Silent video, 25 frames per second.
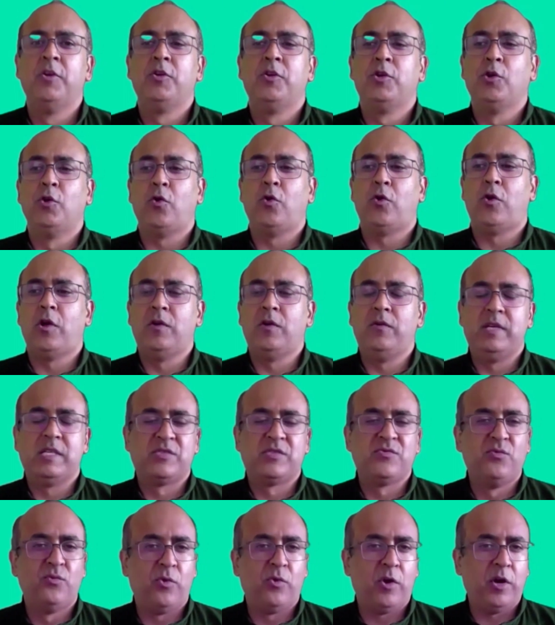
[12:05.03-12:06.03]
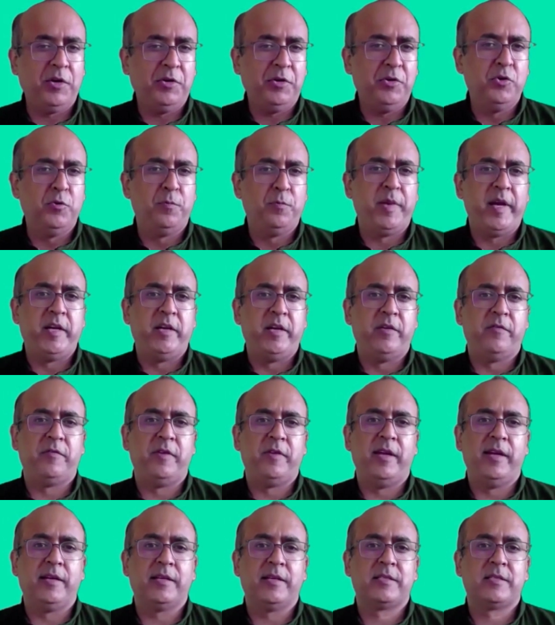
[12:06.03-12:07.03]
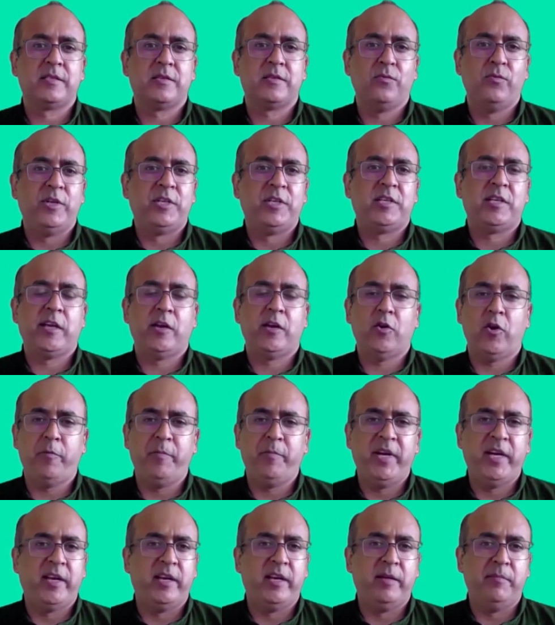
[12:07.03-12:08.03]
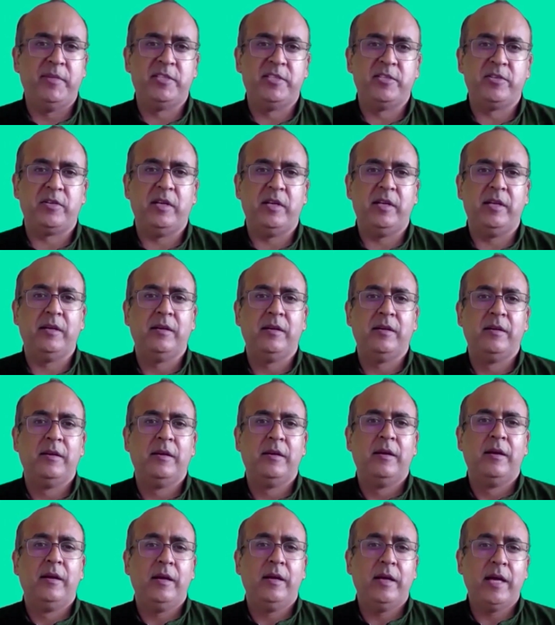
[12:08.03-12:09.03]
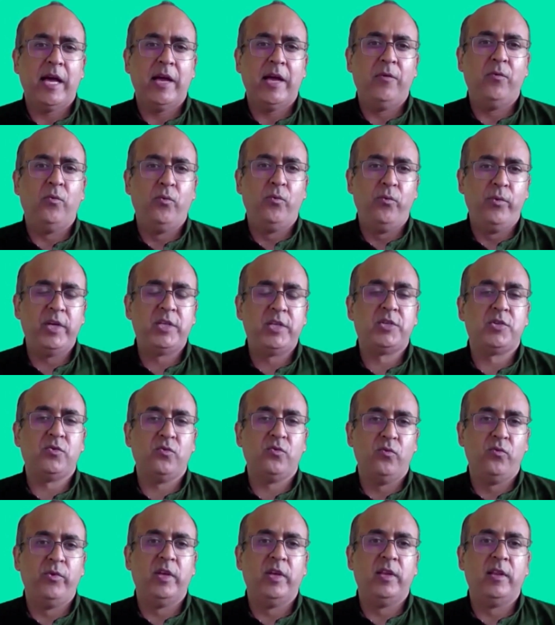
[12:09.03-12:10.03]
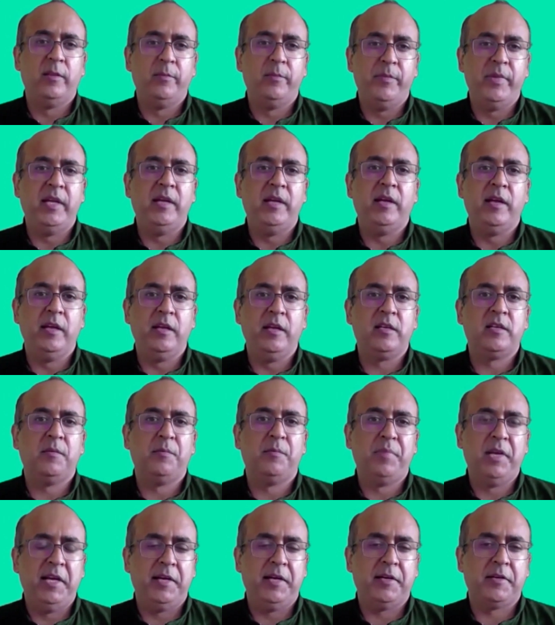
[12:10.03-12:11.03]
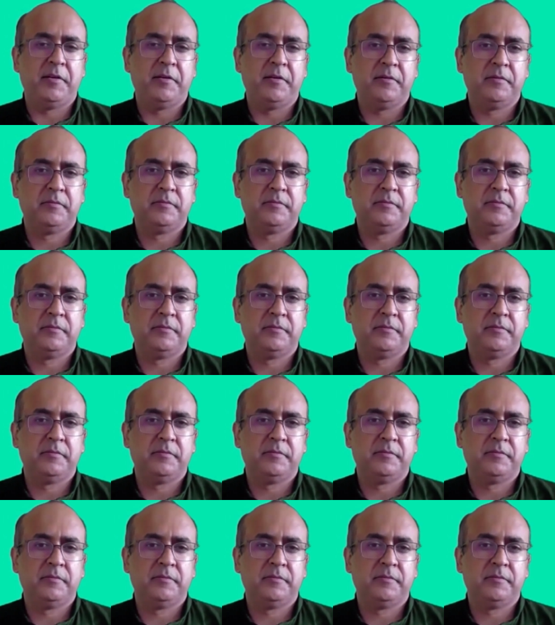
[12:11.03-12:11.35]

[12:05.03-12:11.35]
You'll always want to do plenty of things which cannot be done immediately and which will be incomplete.